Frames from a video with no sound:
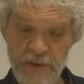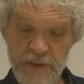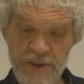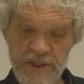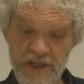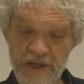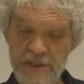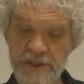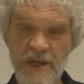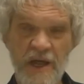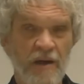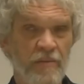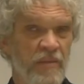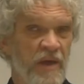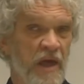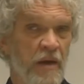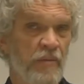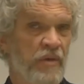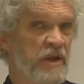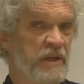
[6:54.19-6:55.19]
C is not
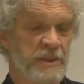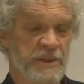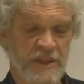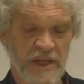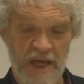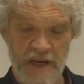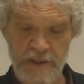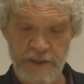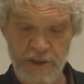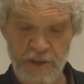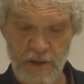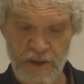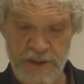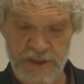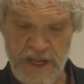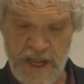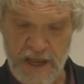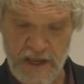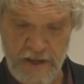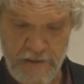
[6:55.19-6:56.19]
bad, but it's not as good
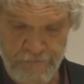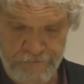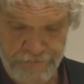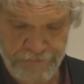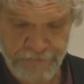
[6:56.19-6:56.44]
as A.